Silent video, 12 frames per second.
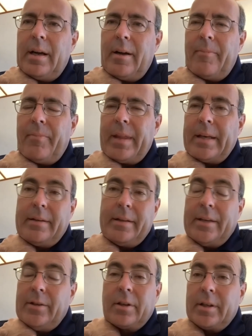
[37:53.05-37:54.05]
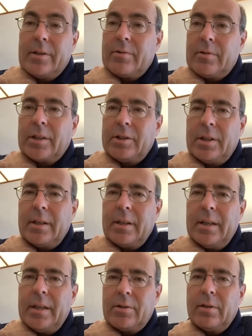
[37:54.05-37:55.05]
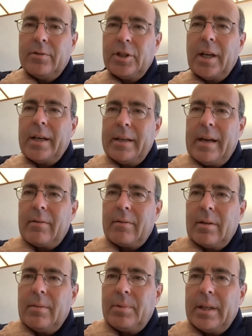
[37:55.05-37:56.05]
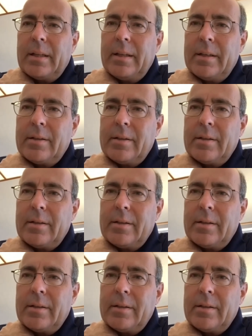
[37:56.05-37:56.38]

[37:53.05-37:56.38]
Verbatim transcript: um, they, they took construction and, and sort of shut it down completely.